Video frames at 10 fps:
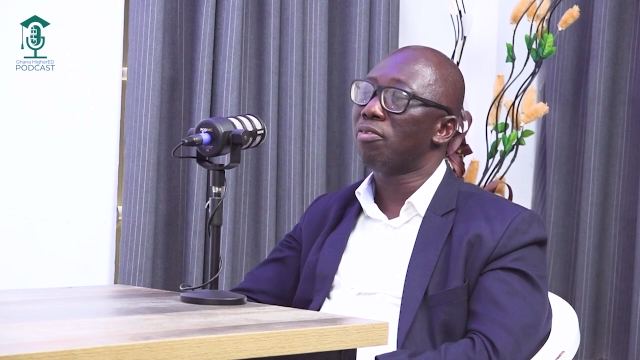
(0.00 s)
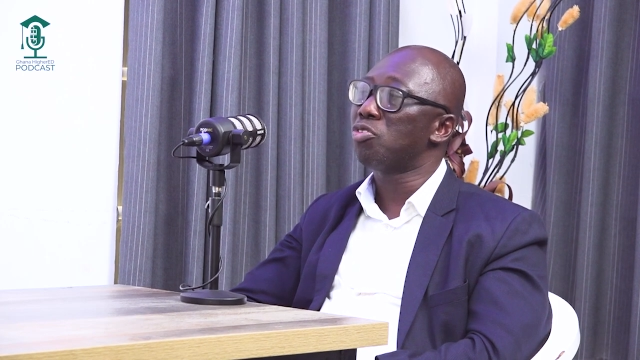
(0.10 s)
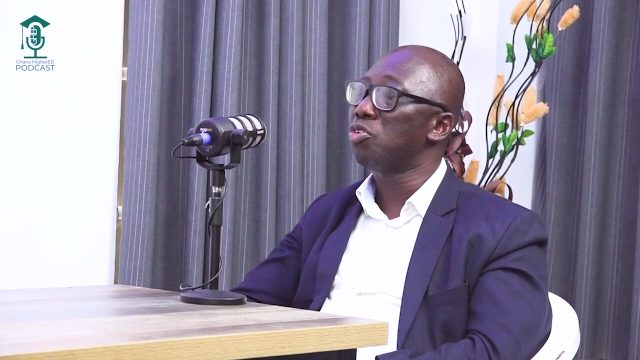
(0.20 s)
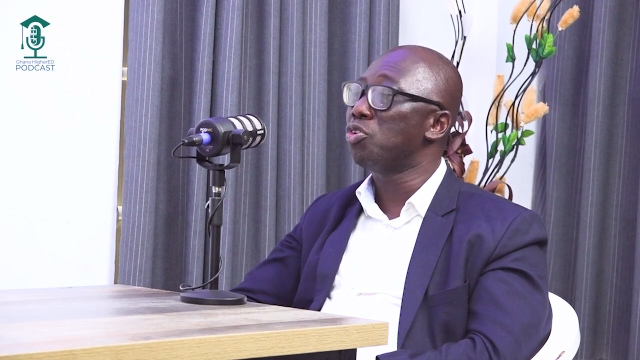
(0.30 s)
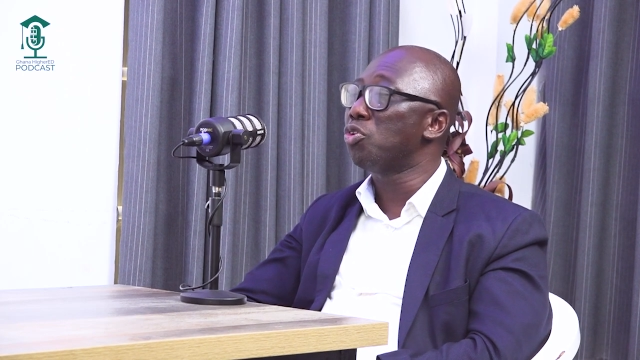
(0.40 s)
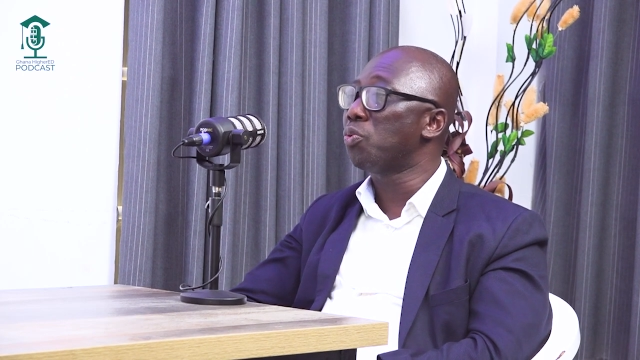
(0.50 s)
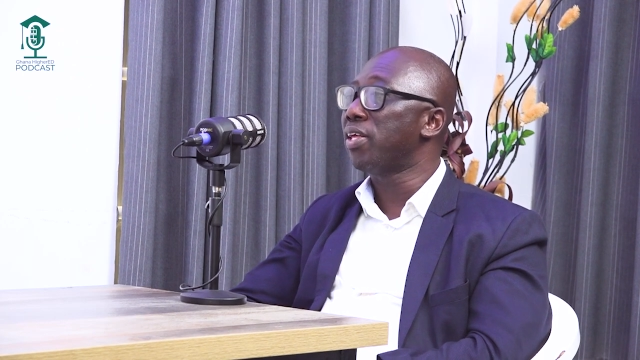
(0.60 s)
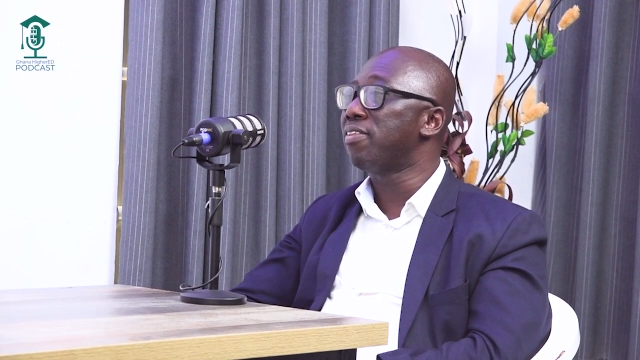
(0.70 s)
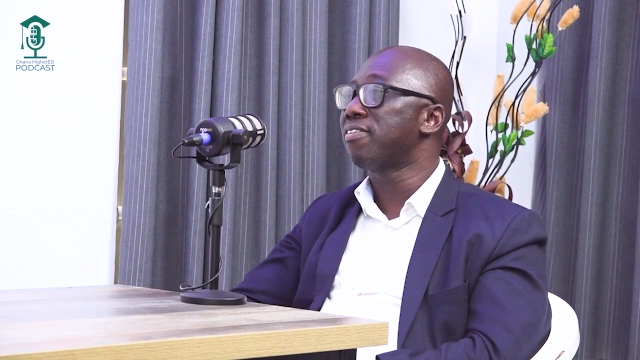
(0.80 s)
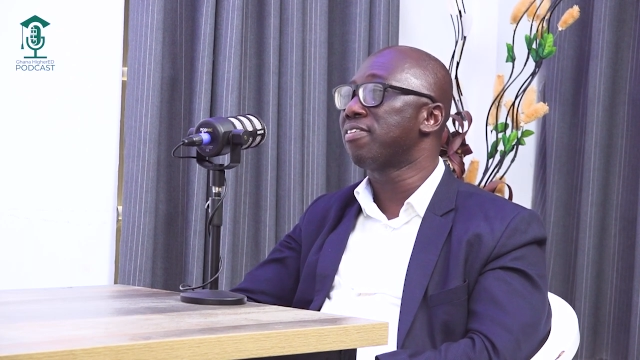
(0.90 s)
have to do
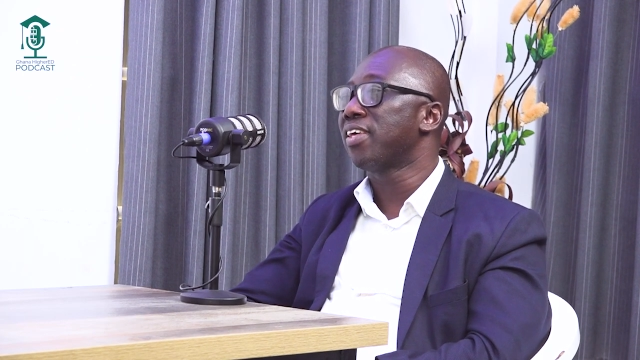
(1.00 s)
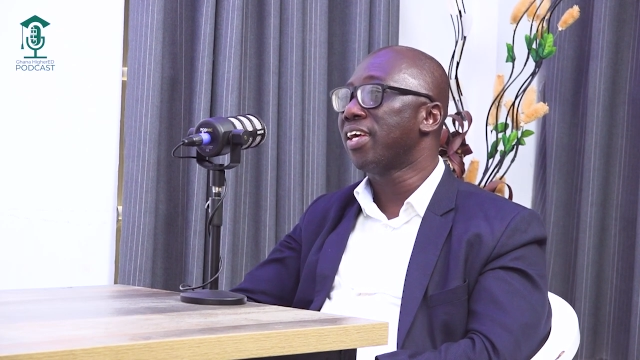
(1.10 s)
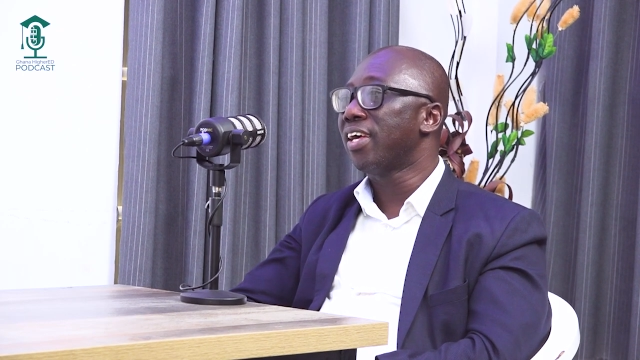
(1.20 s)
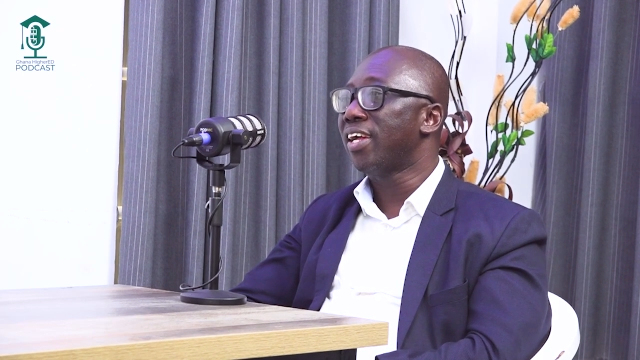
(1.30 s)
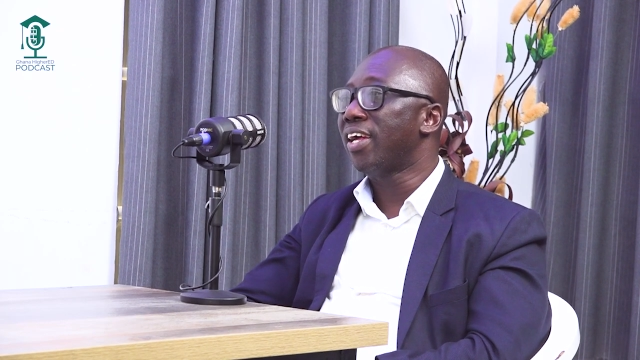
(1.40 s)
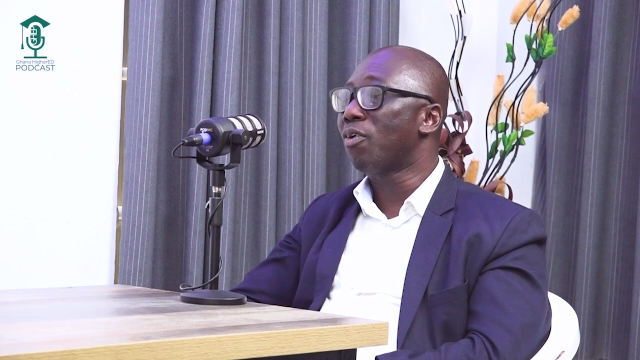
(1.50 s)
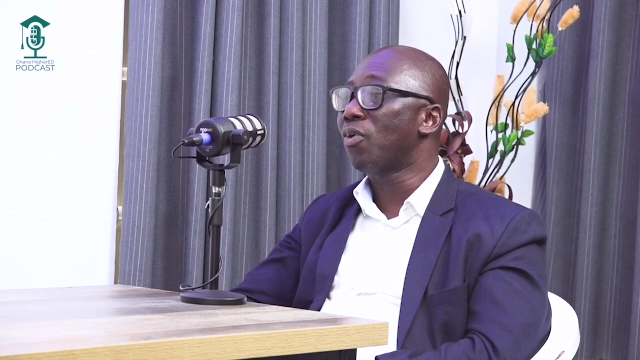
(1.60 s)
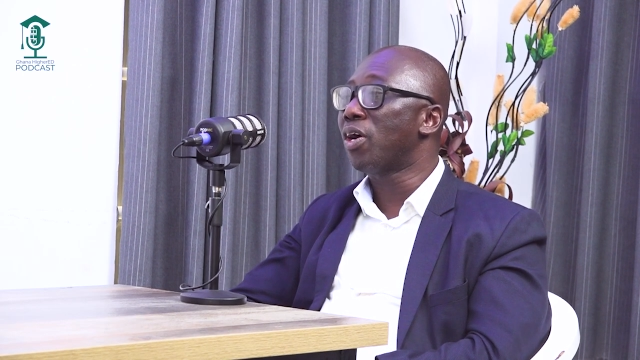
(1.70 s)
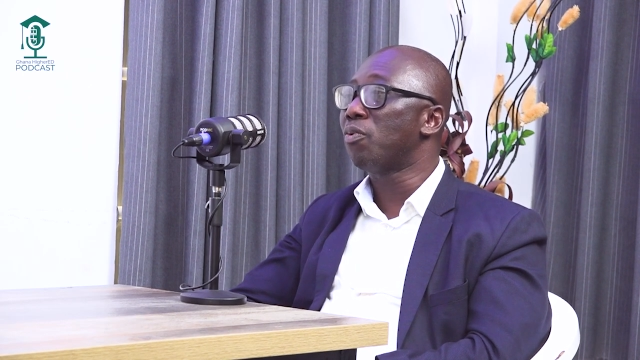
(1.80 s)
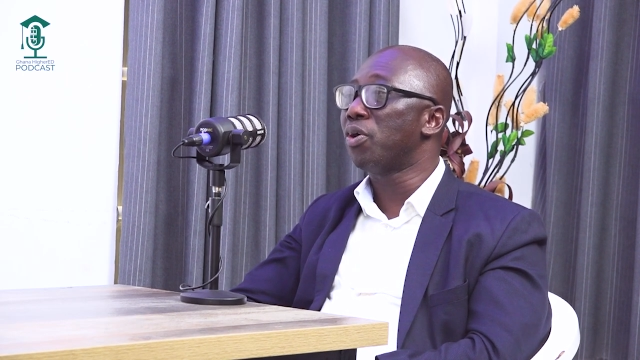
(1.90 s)
with
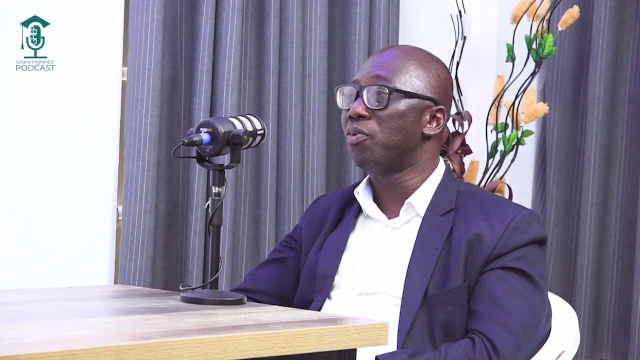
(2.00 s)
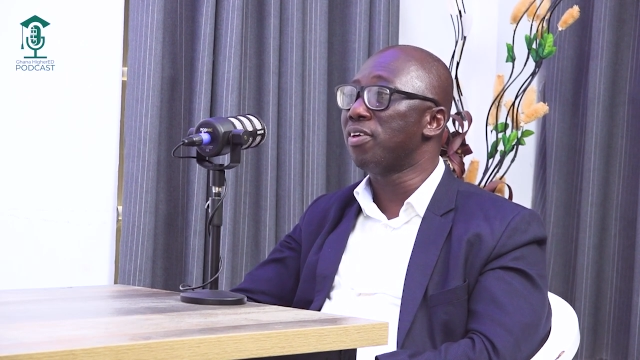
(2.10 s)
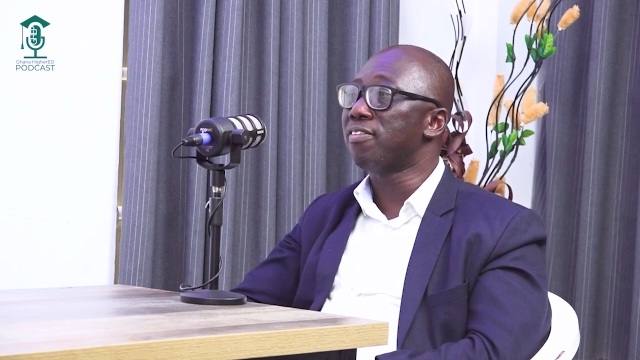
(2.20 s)
where we